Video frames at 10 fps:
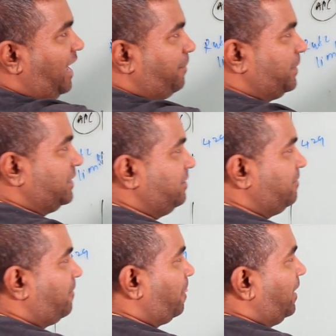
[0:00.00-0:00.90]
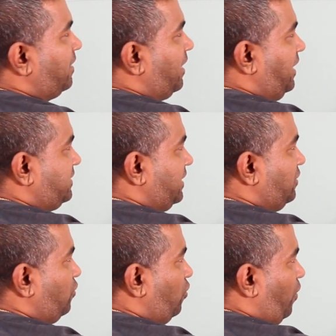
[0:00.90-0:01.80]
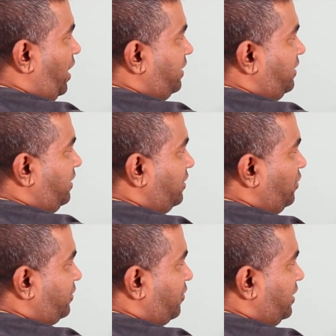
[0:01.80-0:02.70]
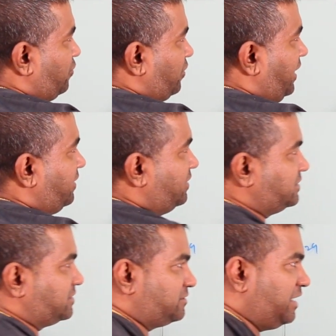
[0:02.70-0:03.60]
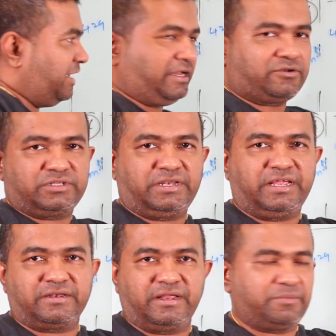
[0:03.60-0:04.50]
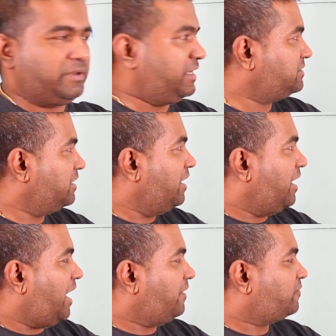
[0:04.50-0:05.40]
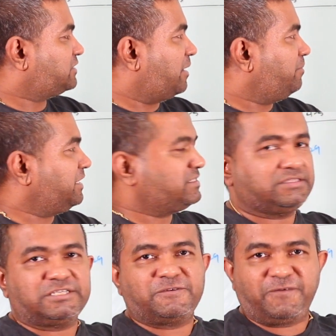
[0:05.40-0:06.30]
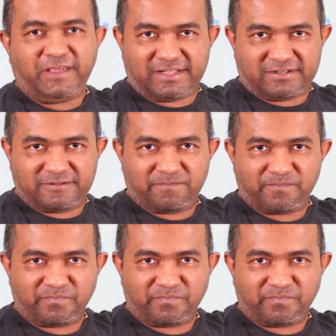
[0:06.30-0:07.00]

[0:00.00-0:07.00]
happened, right, 10:01, you're trying to write this data to the database, and for some reason this failed.